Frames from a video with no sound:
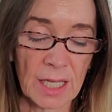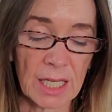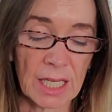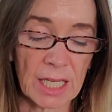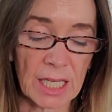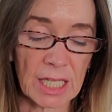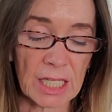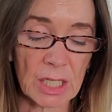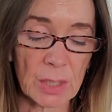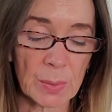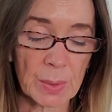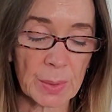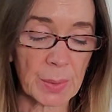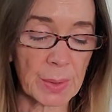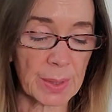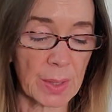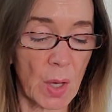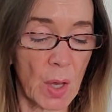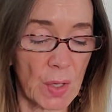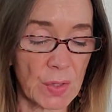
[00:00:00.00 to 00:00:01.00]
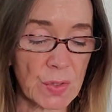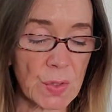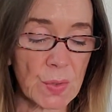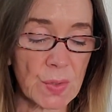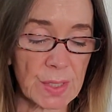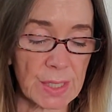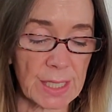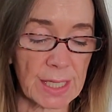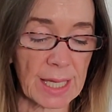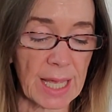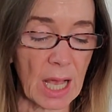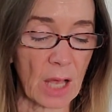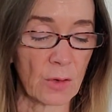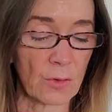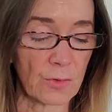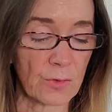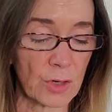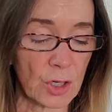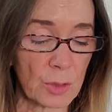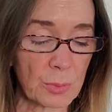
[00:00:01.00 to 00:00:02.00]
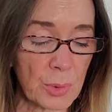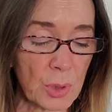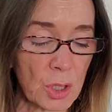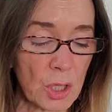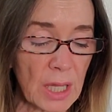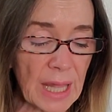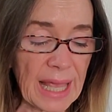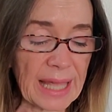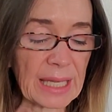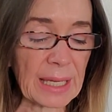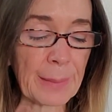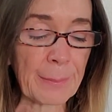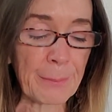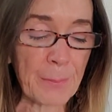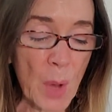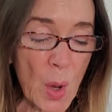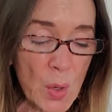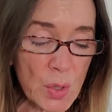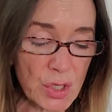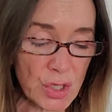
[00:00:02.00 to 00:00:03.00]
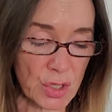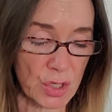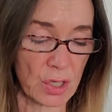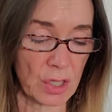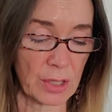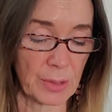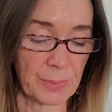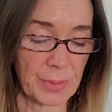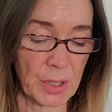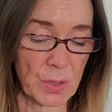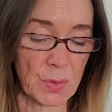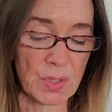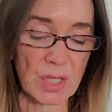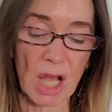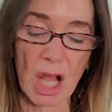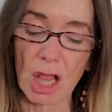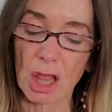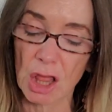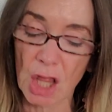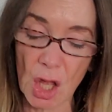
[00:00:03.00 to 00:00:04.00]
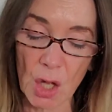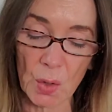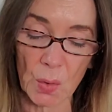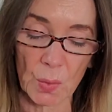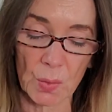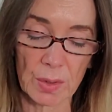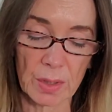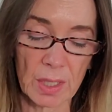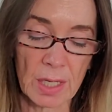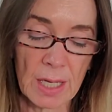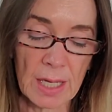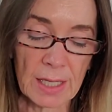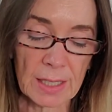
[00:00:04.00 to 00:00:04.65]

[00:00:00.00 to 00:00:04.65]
Here, we will also see how verbal and emotional abuse alone